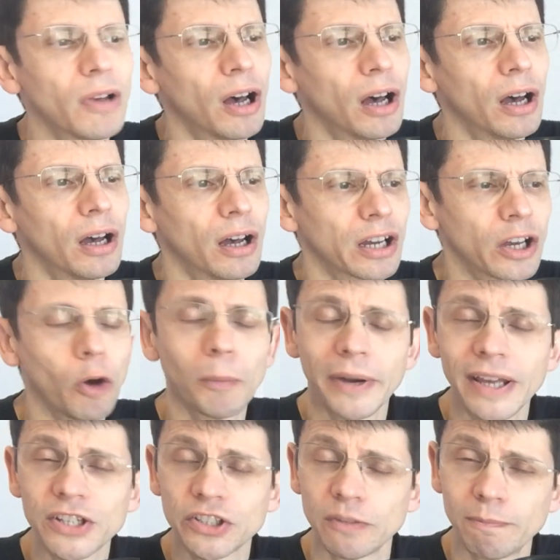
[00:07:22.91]
a
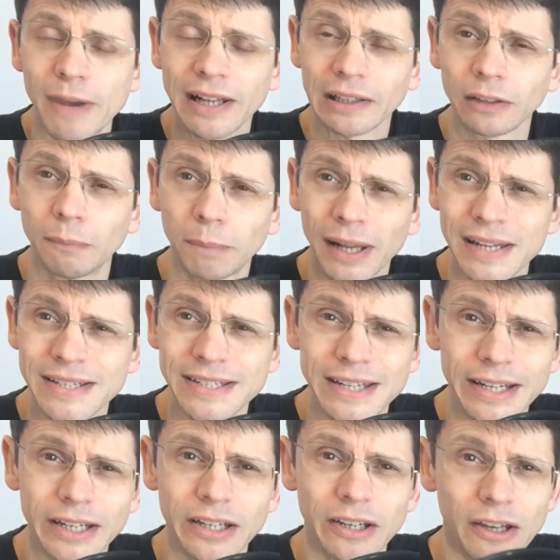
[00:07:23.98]
combination of metal and
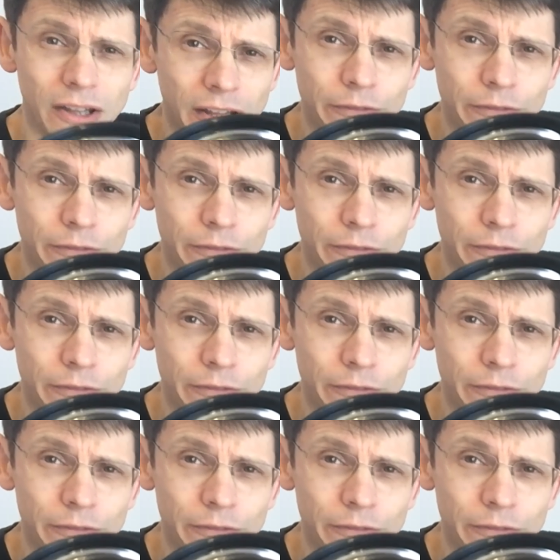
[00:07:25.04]
plastic,